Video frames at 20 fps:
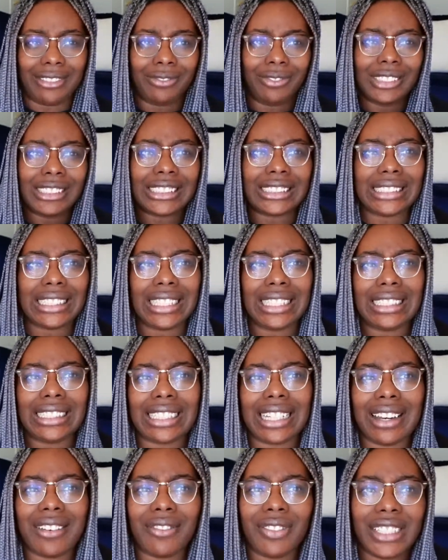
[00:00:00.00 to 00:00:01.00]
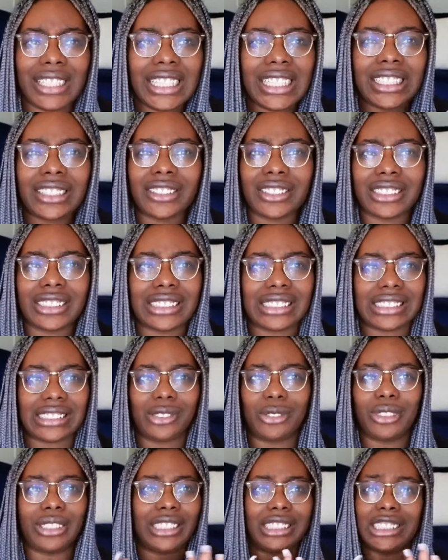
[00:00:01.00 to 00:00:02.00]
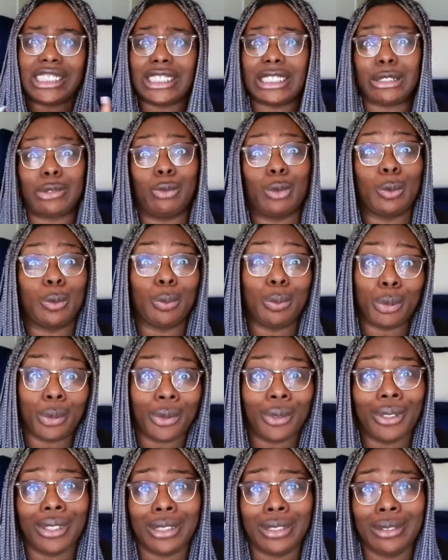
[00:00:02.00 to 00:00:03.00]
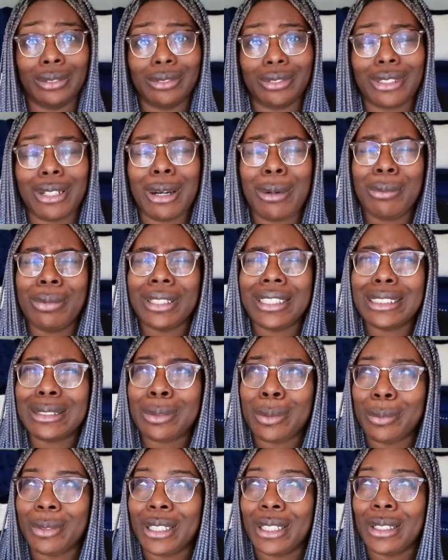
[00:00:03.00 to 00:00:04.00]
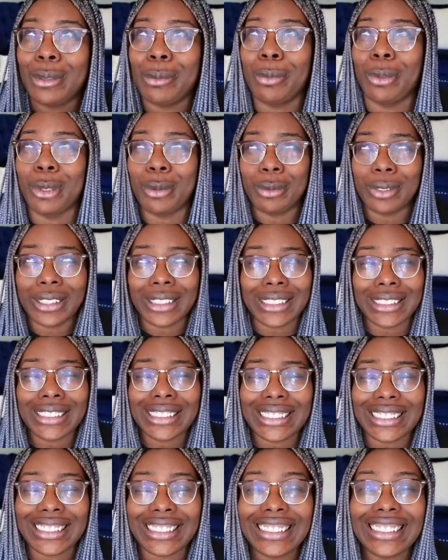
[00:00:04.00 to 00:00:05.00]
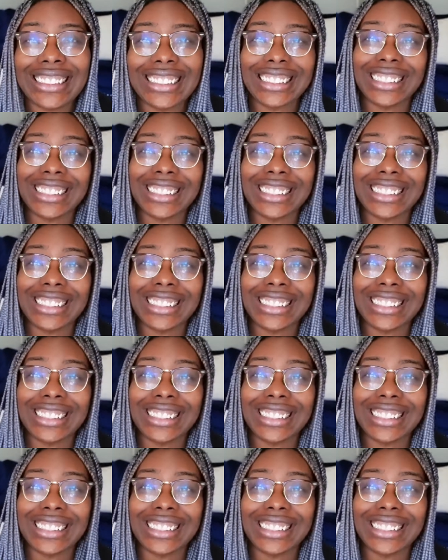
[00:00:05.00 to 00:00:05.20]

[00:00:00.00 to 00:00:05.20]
Invisalign, they got veneers, they, or they just were born. God bless people that are born with good teeth.